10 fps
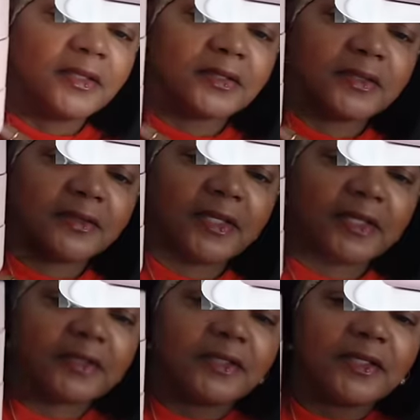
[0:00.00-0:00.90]
so
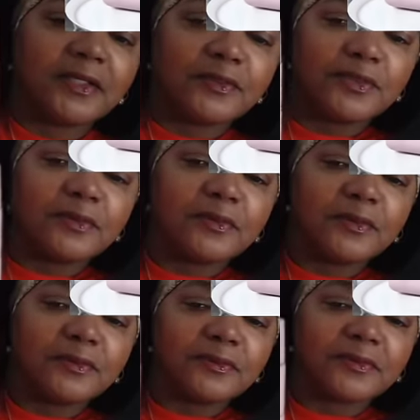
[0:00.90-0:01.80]
yeah, so you get two of
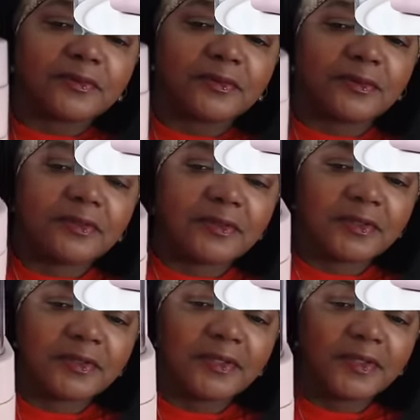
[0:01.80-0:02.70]
those
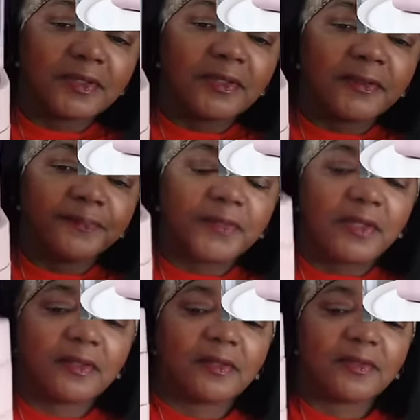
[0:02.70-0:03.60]
drawers,
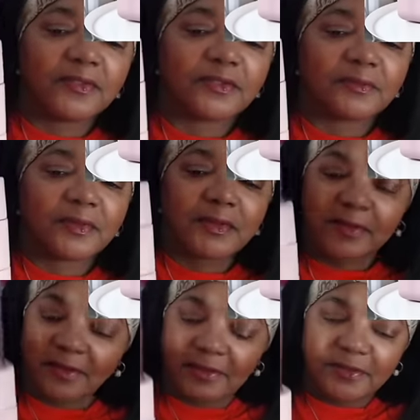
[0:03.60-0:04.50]
and then this one,
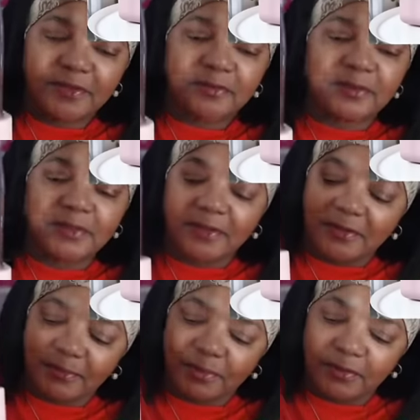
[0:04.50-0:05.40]
and then this one,
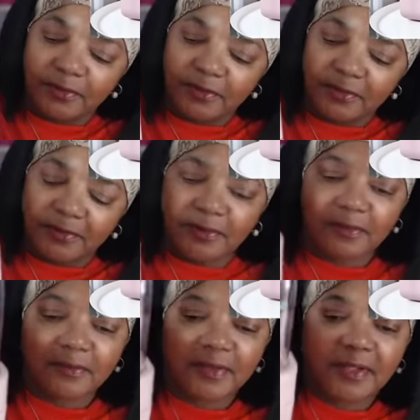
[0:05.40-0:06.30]
let's pull this one all
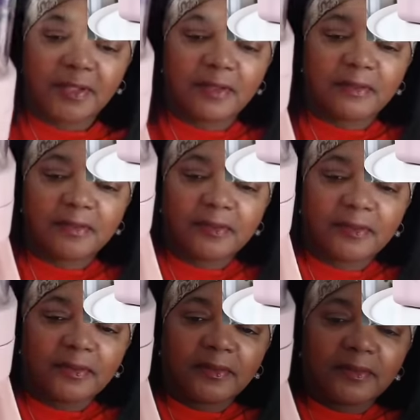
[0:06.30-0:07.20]
the way out.
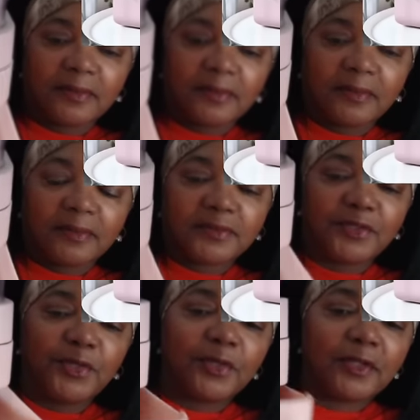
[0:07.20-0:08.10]
So
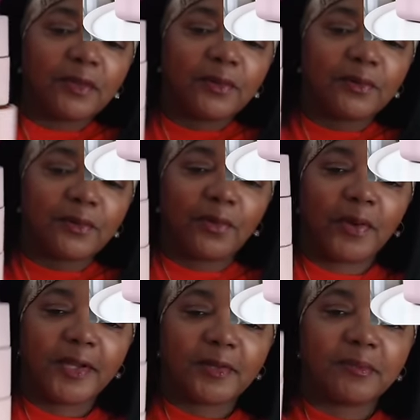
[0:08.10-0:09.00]
you can hold
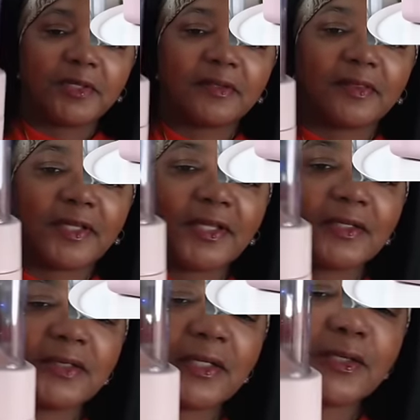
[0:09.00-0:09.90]
quite a bit of
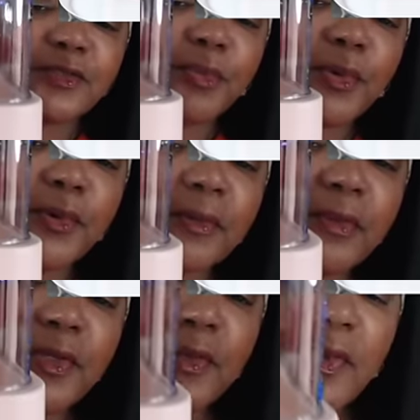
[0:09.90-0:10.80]
things, and it's
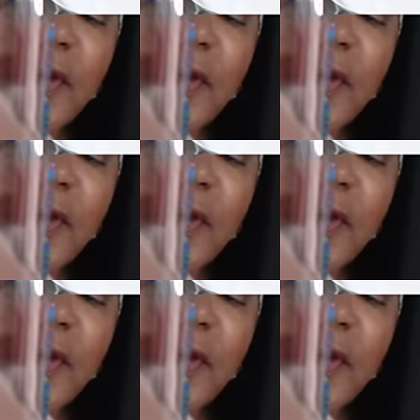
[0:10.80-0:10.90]
portable, you can